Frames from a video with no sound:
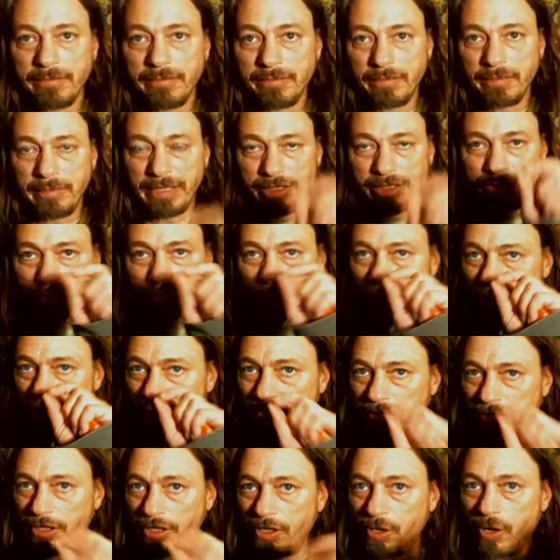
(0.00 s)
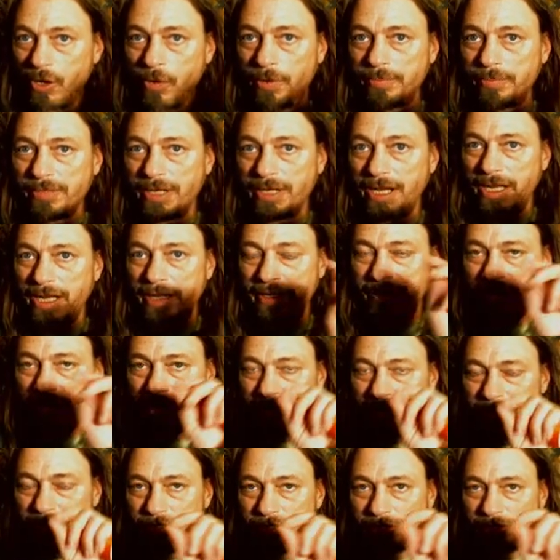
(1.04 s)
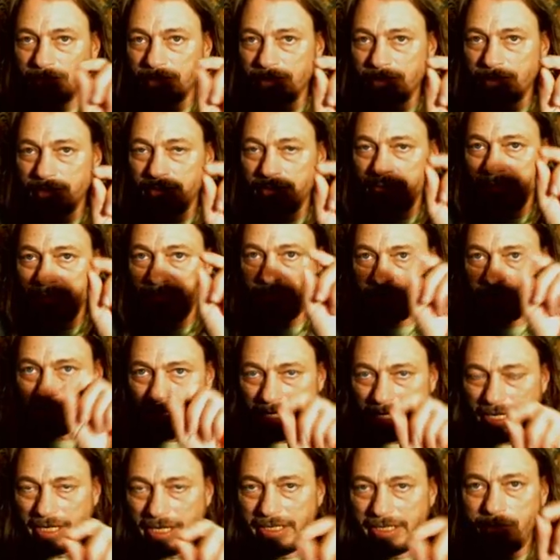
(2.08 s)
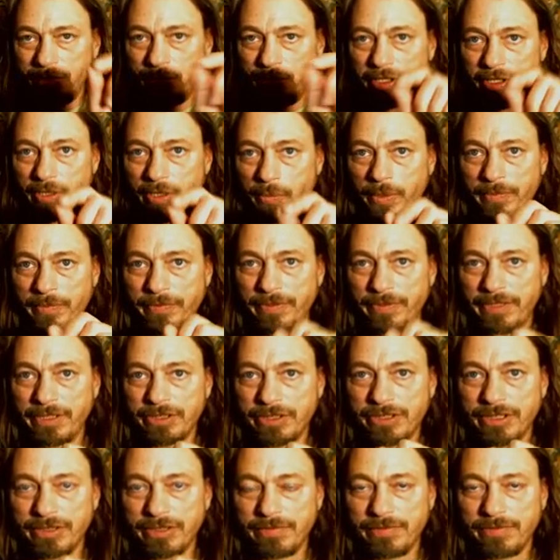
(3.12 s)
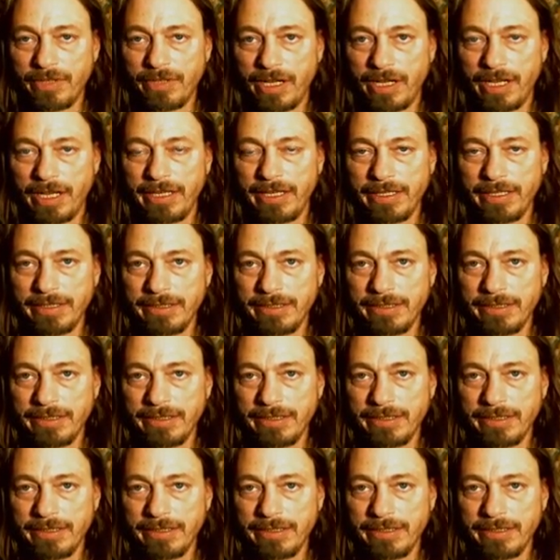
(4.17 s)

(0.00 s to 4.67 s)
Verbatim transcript: And make sure you don't run it all the way up to eyelet. You need your tie and wing and whip finish this fly.